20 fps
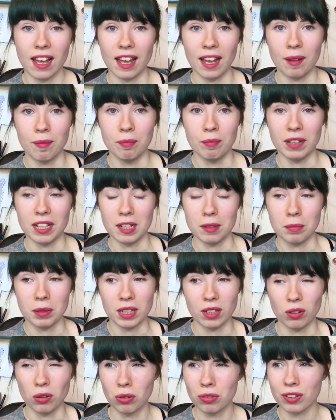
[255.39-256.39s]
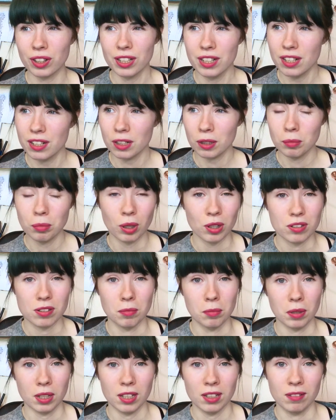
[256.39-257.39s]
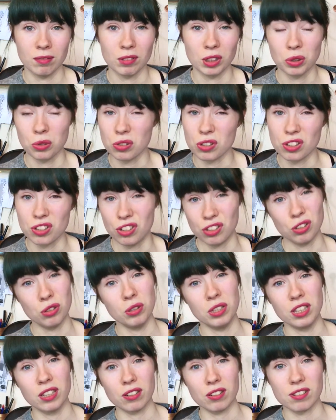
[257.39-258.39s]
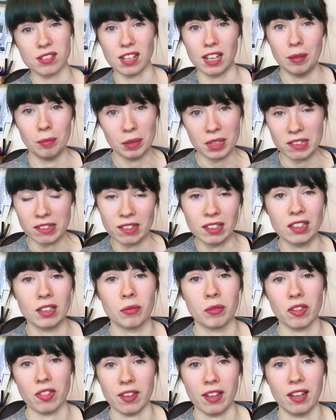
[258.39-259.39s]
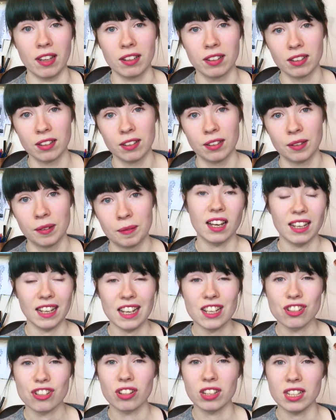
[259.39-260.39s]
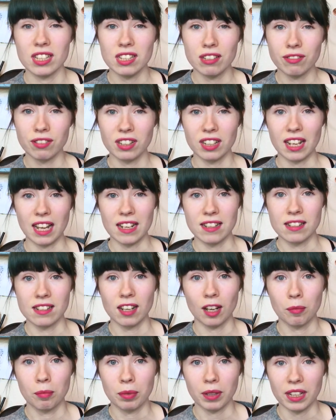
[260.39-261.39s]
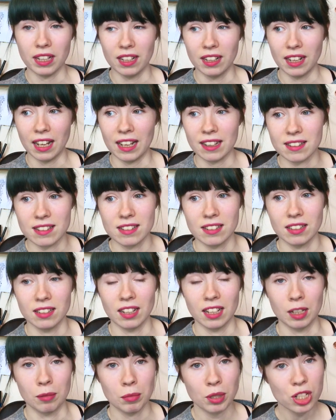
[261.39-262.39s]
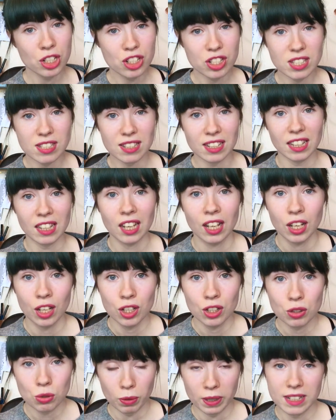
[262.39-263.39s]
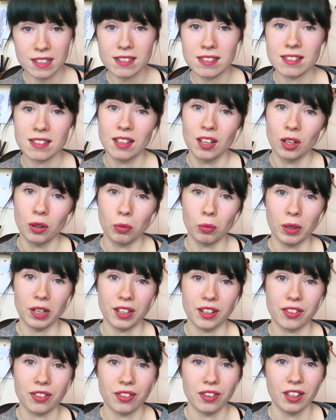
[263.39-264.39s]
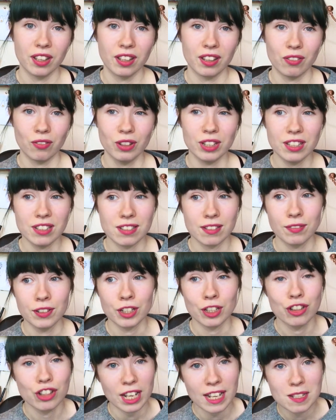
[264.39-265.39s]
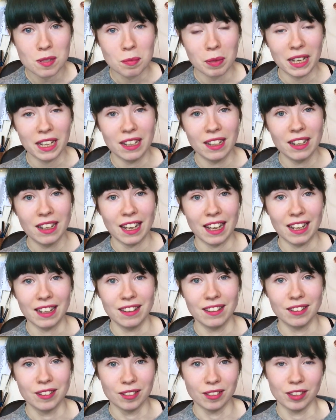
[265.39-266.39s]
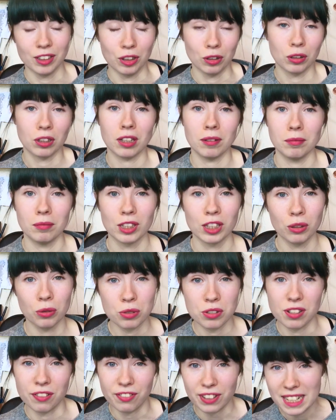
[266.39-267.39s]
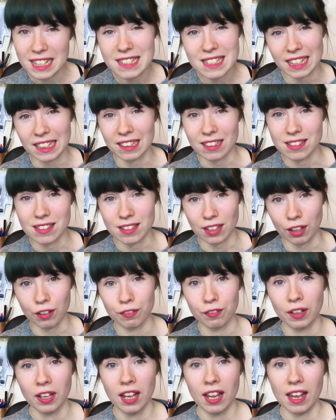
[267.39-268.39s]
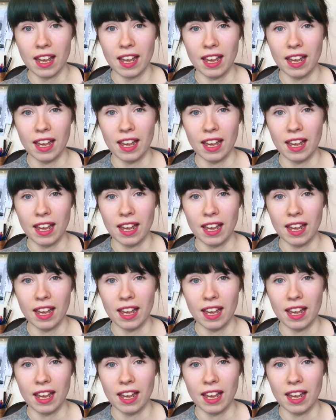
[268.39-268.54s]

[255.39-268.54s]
It had been over a year, possibly closer to 2 years, that I'd been dealing with that. I actually even ended up in accident and emergency twice with really severe chest pain and, you know, close to fainting and stuff.